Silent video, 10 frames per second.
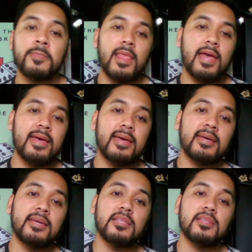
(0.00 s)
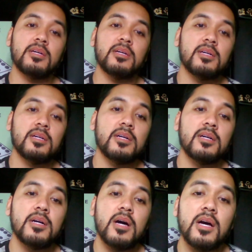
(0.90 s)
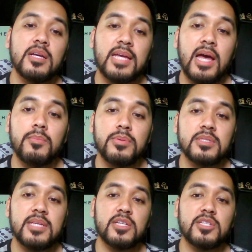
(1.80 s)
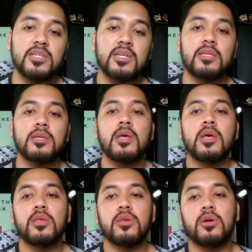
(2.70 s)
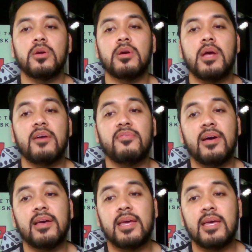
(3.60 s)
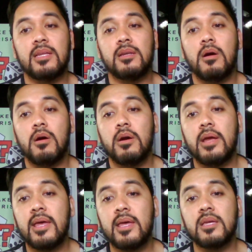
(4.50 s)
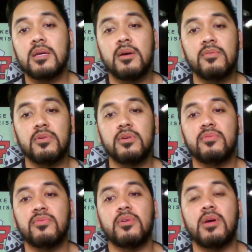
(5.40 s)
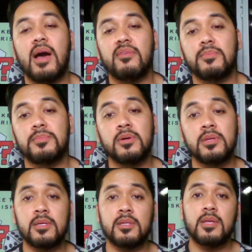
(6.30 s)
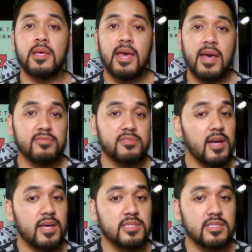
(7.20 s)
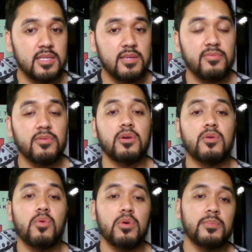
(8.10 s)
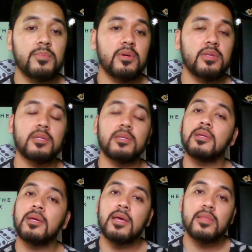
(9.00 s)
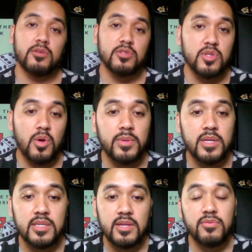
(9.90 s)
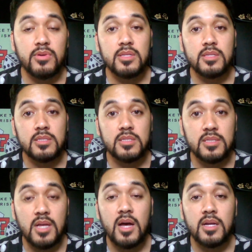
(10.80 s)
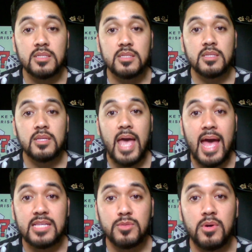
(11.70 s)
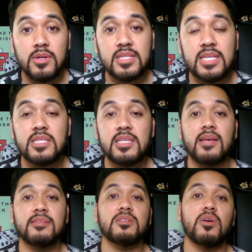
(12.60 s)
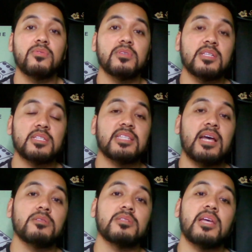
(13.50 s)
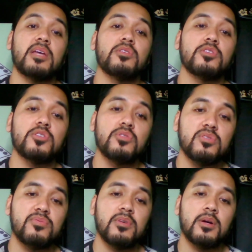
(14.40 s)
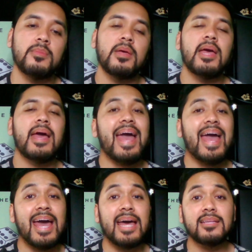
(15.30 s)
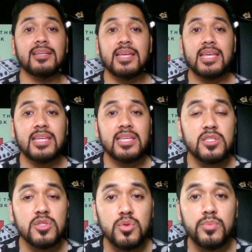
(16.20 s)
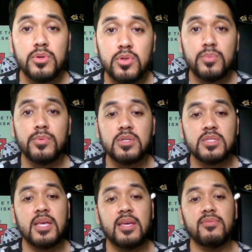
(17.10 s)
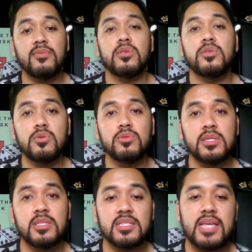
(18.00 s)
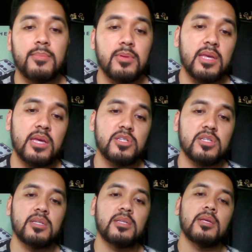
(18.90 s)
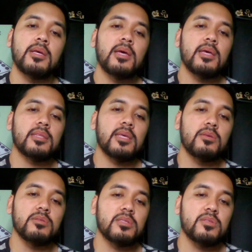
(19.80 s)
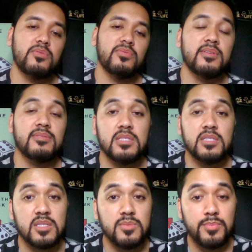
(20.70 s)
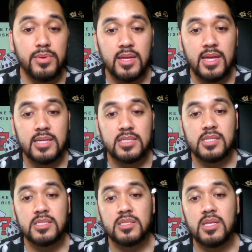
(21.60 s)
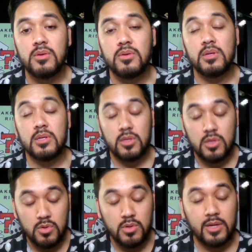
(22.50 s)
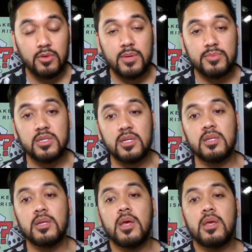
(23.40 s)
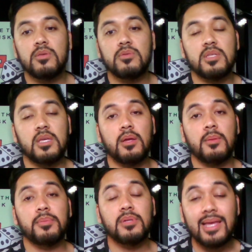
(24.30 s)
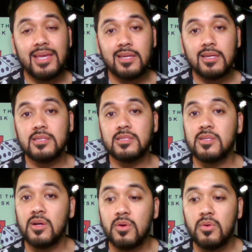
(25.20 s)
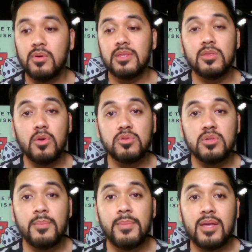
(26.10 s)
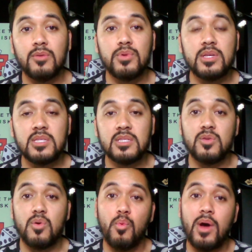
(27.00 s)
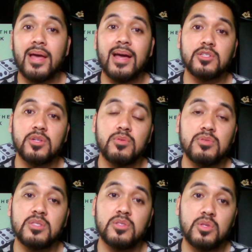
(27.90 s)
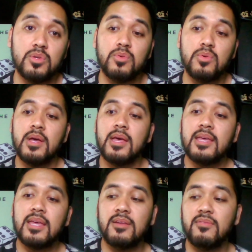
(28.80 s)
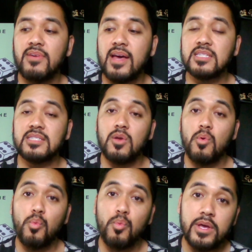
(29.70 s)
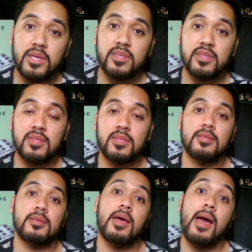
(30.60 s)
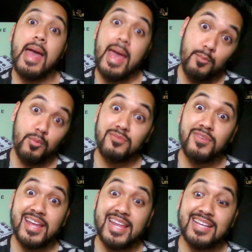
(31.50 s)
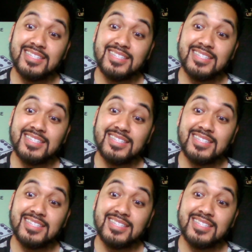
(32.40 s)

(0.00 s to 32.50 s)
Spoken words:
And the account protection, your FINRA covered for $500,000, FDIC for $250,000. There's so many different stocks as well as ETFs, over 6,000 that you could choose from. And it is super duper safe using this application. They use a 256-bit SSL encryption using Plank. So those are the main reasons why I chose to invest with M1 Finance.